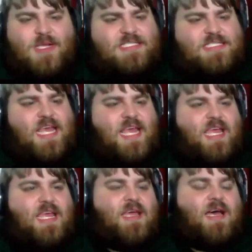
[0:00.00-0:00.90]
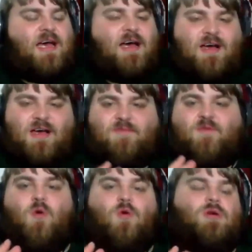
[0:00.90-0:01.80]
We see, of
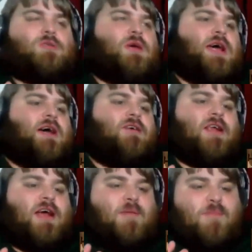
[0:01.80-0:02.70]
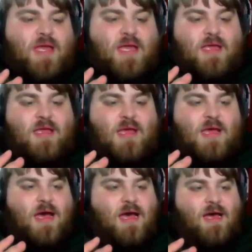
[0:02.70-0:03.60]
course, how could I be
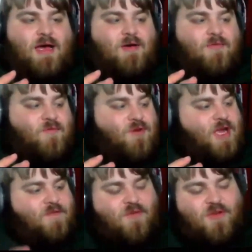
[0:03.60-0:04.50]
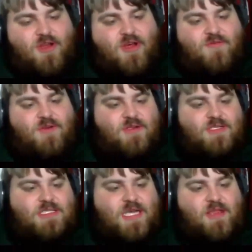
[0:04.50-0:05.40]
forgetful enough to
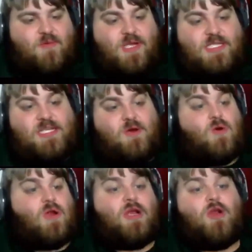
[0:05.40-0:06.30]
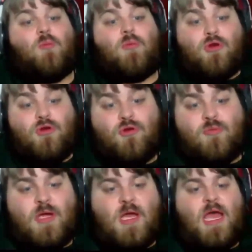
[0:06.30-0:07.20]
say that we see Orlando Bloom,
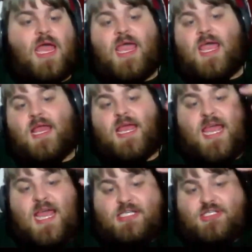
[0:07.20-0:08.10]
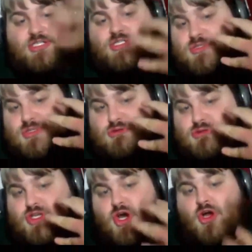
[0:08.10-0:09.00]
and he has
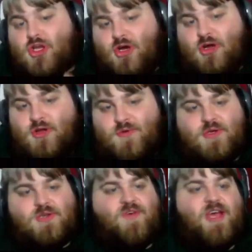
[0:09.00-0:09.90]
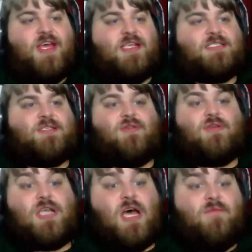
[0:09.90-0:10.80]
junk all over his face, so
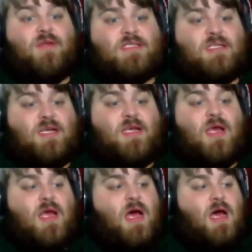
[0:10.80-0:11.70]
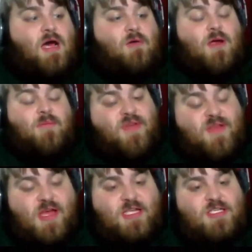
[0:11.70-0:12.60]
there's obviously
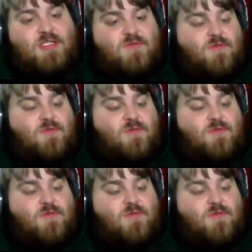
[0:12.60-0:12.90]
ramifications